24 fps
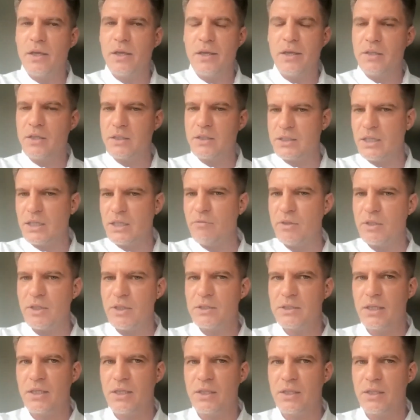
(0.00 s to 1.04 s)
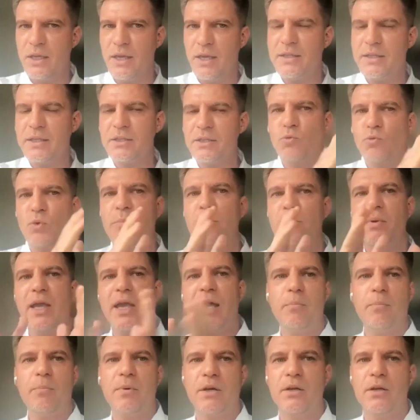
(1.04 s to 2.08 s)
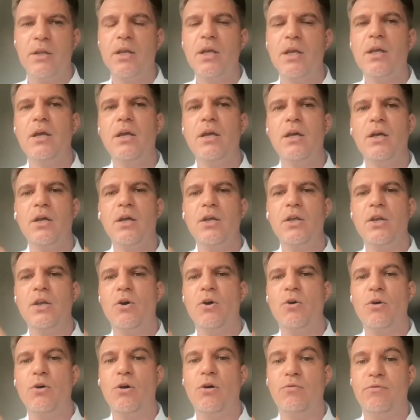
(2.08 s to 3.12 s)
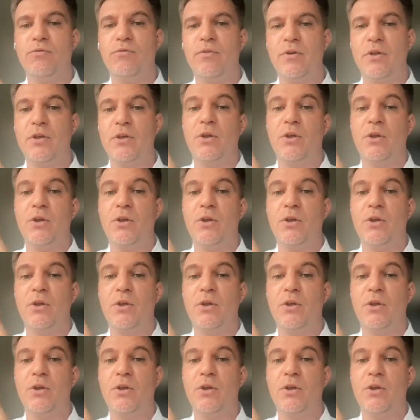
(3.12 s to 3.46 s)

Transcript: in the 70s, in the 80s, we'll be able, you know,